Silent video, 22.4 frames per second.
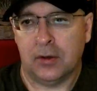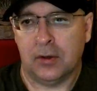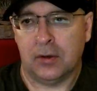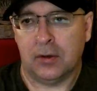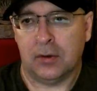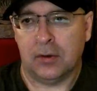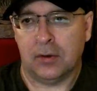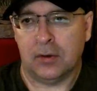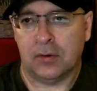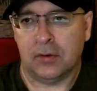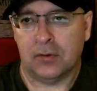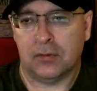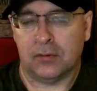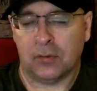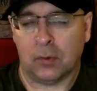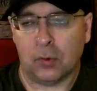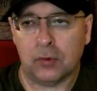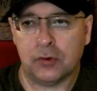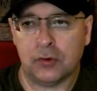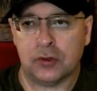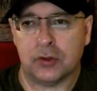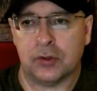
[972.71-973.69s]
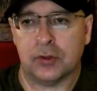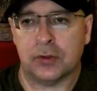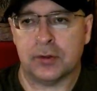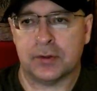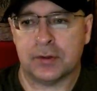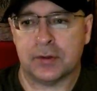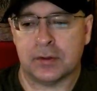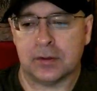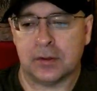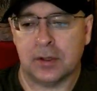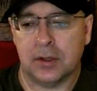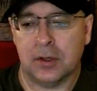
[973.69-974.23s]
soldiers in
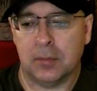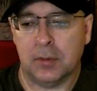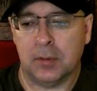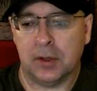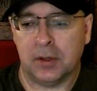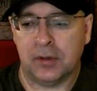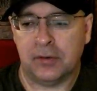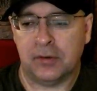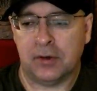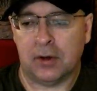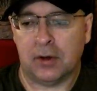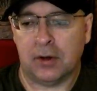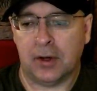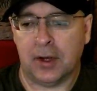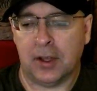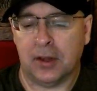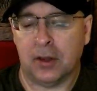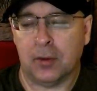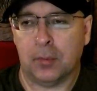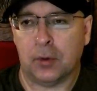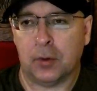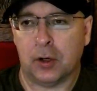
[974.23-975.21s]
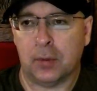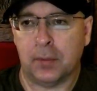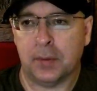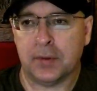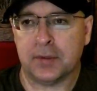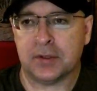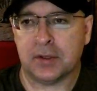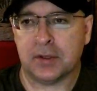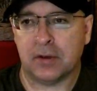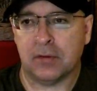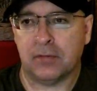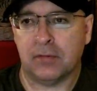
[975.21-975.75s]
the military and the purpose
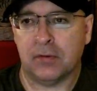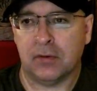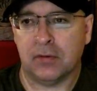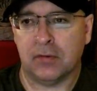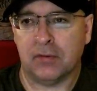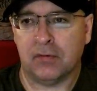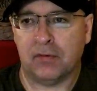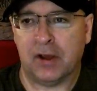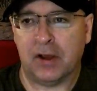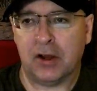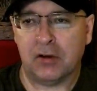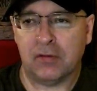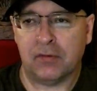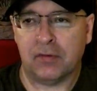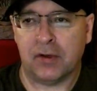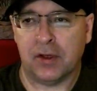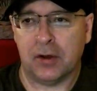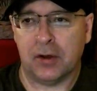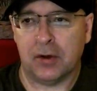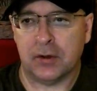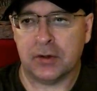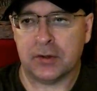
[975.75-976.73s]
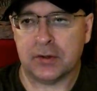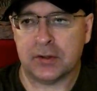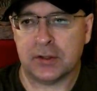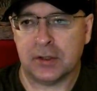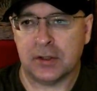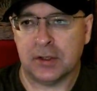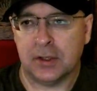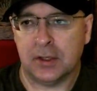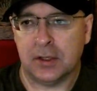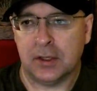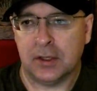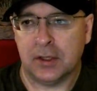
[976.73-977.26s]
of the firefighters
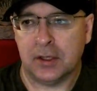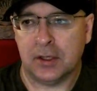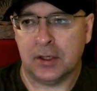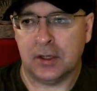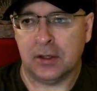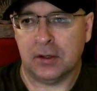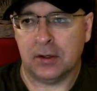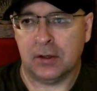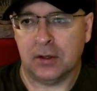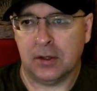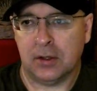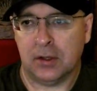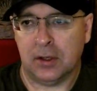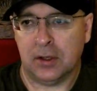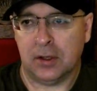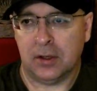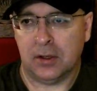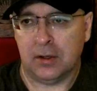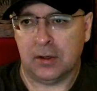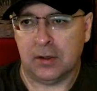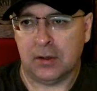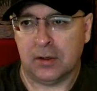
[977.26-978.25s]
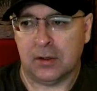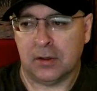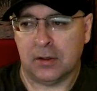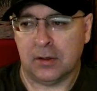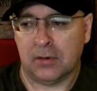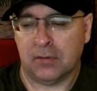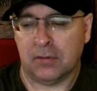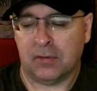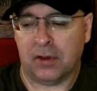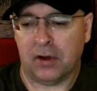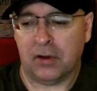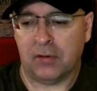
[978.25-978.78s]
in the
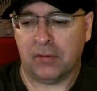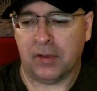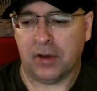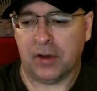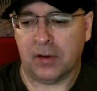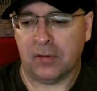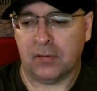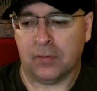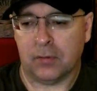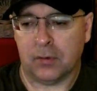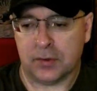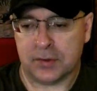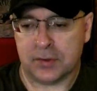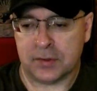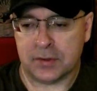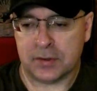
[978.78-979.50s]
firefighting forces